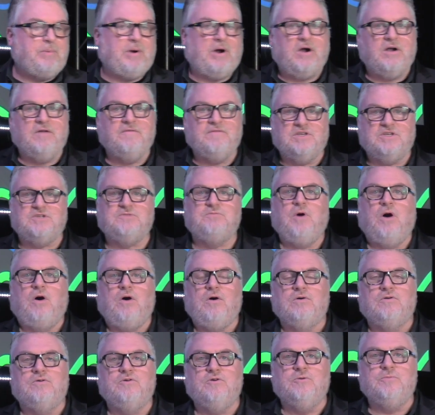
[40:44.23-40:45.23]
part of a
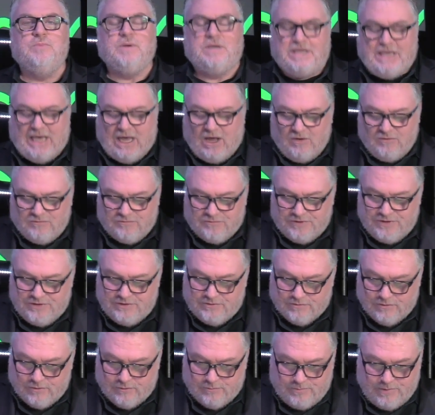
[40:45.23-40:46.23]
small group, a Calvary
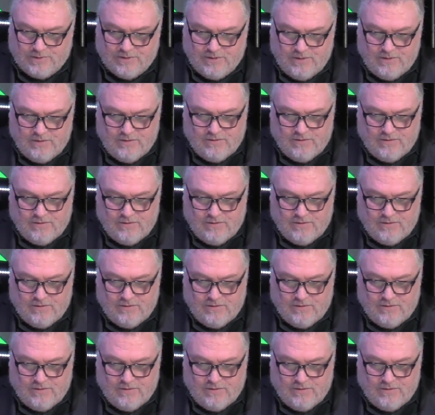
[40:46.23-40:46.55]
group,